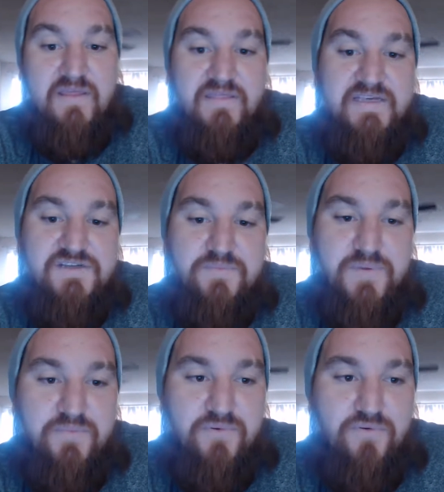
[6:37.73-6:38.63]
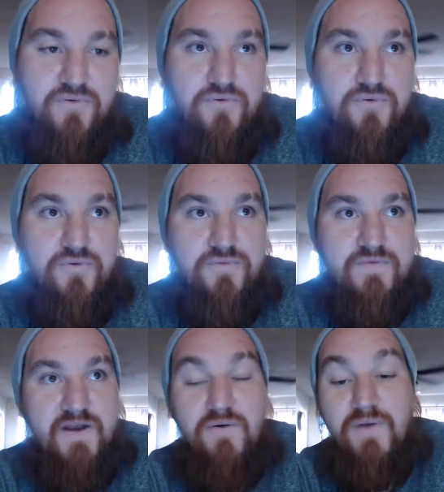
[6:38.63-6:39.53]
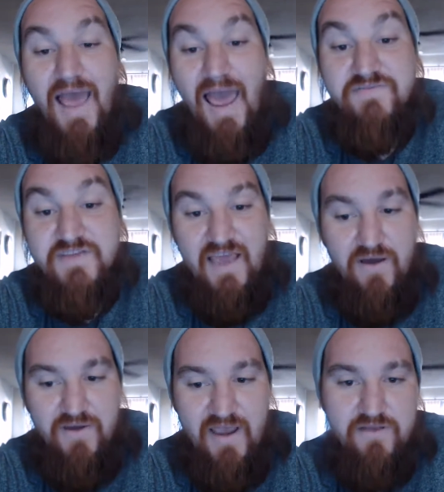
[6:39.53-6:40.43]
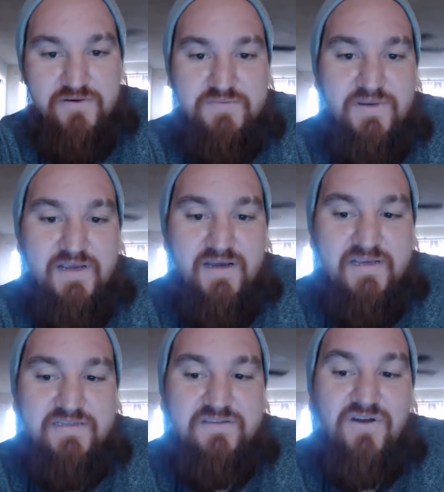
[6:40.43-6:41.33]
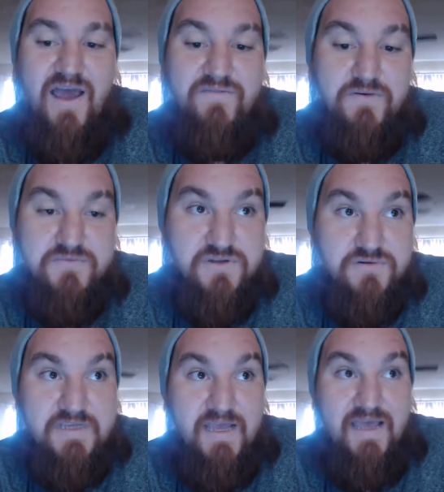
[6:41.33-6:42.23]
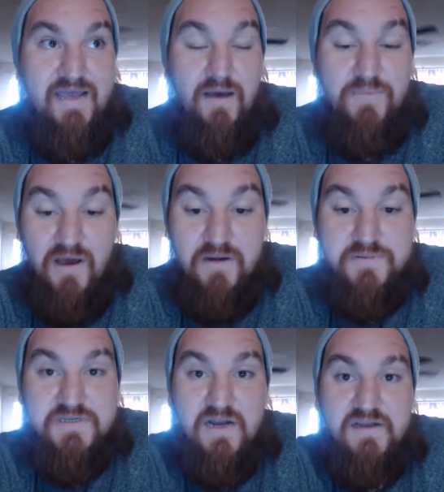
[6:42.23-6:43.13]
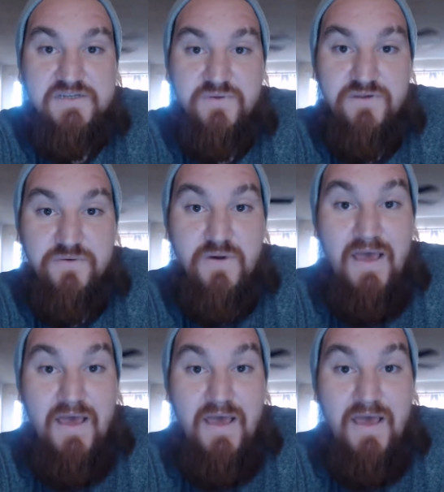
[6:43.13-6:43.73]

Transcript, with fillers: these are people who they don't have to count calories because they're having results and i'll be 100% honest with you